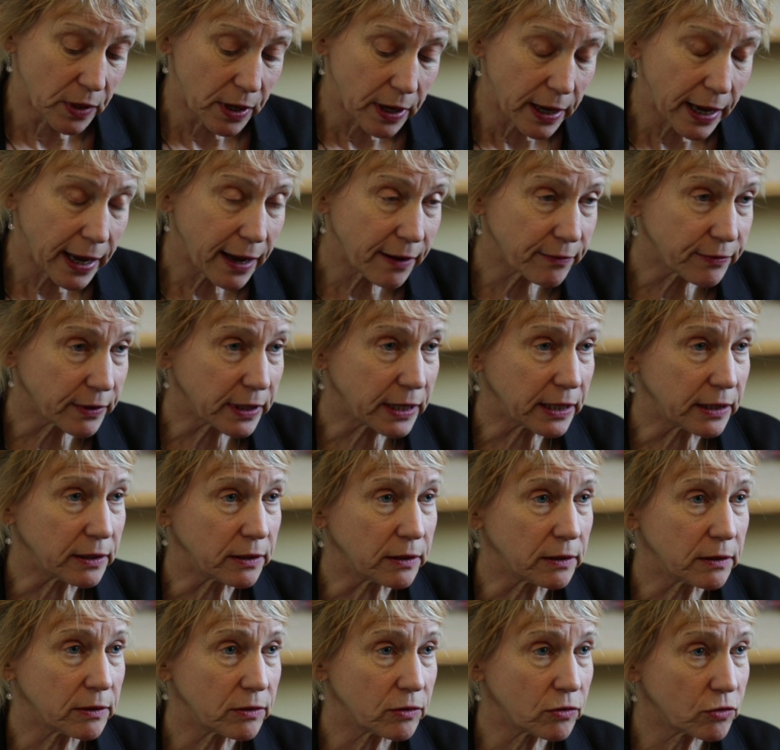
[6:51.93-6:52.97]

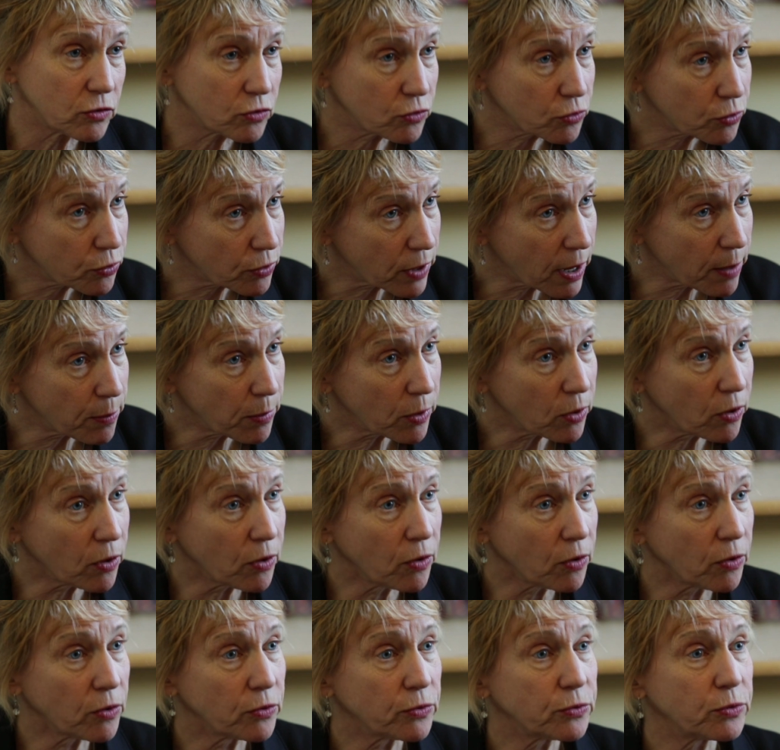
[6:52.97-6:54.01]
having
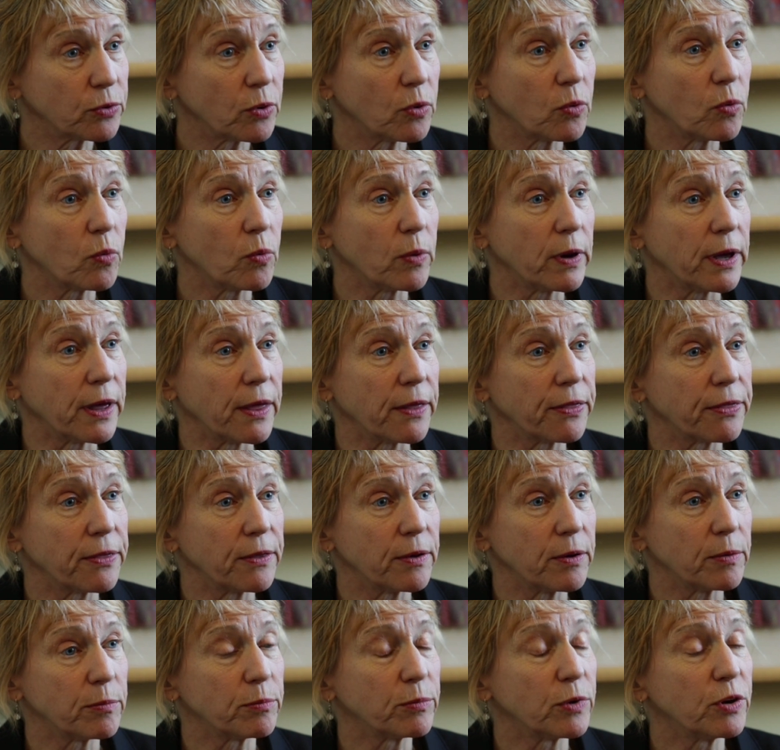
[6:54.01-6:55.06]
troubles with
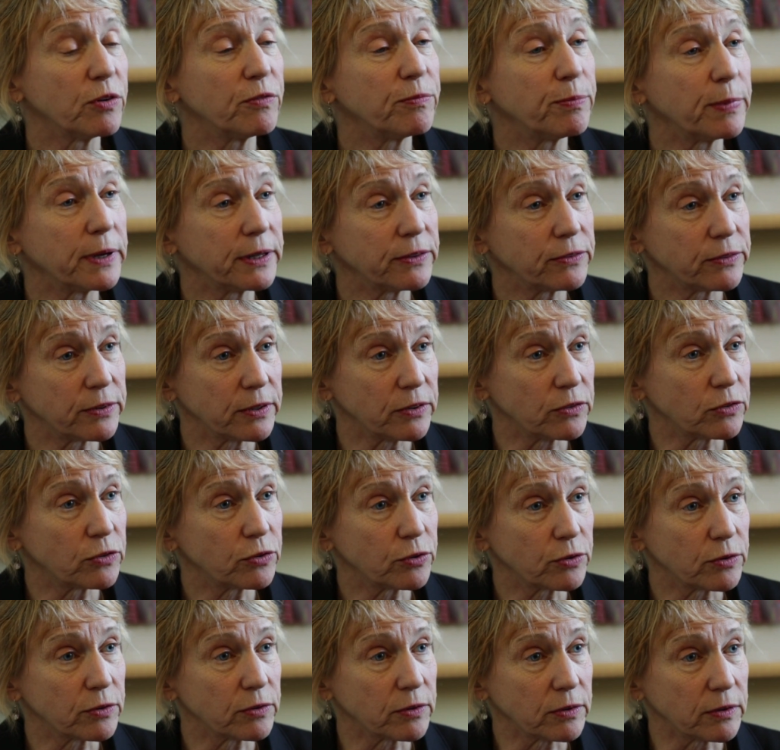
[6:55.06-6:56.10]
movements in
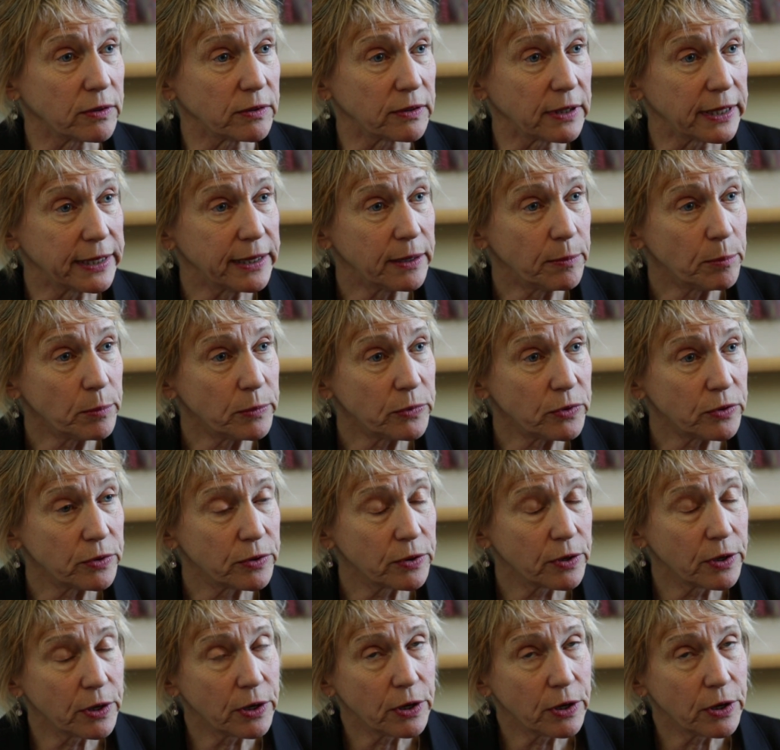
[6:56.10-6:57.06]
certain limbs.